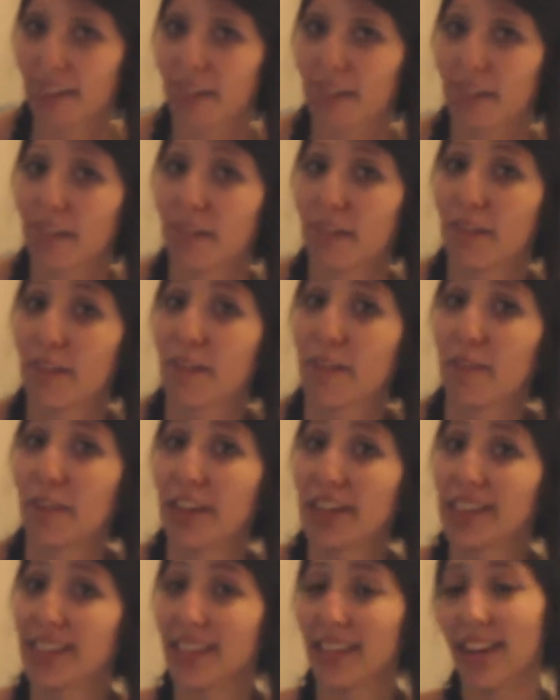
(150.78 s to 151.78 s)
The
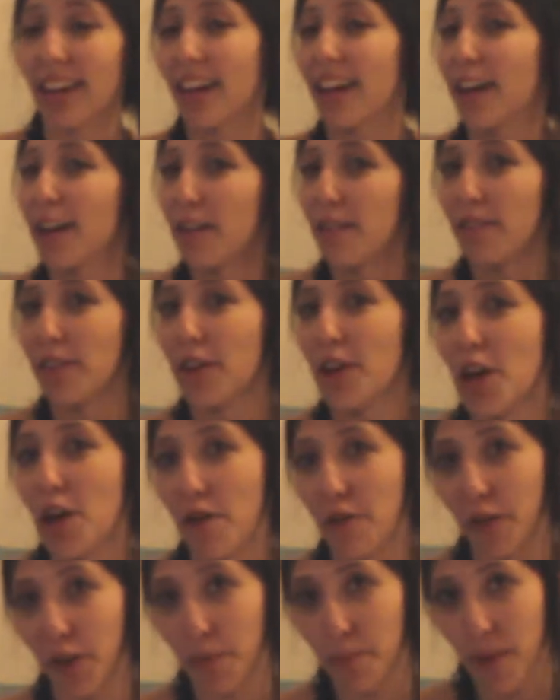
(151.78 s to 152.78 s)
advice that I have
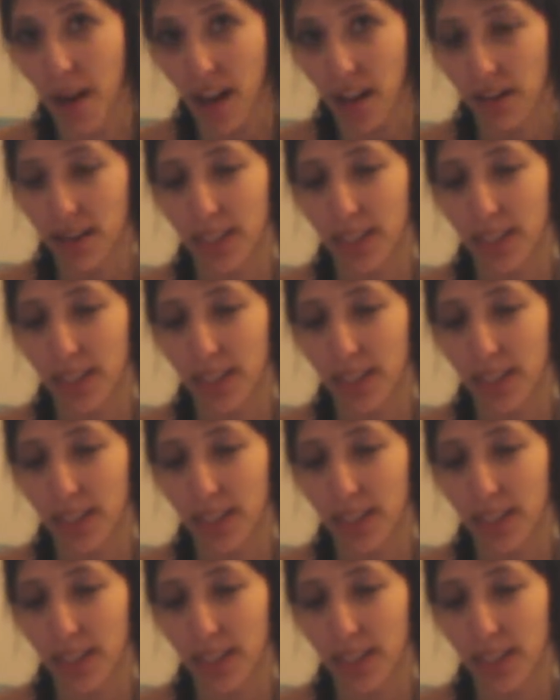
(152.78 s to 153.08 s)
for men,